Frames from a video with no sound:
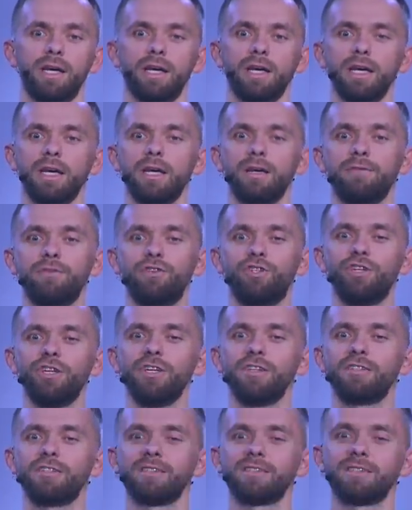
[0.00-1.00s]
If
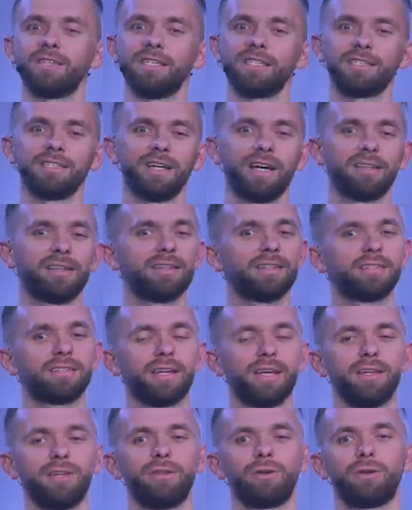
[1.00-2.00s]
Jesus is not the
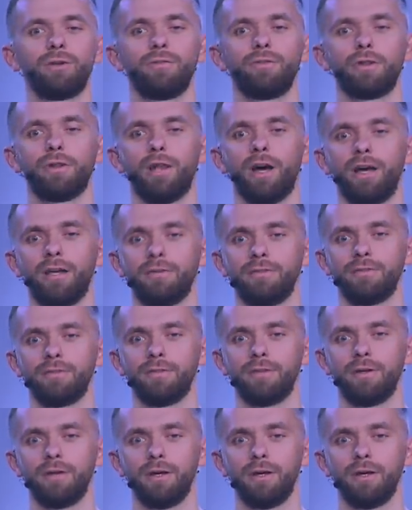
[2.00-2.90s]
center of your life,